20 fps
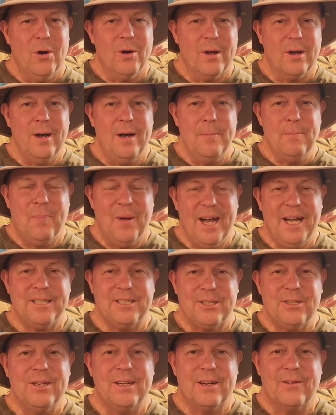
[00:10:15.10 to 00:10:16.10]
gone
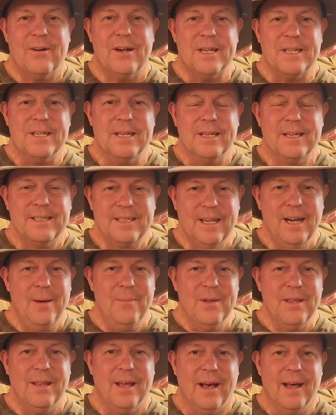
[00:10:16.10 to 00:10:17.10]
batshit crazy?
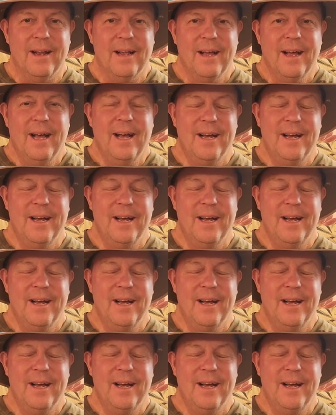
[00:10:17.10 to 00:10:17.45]
Tell me that.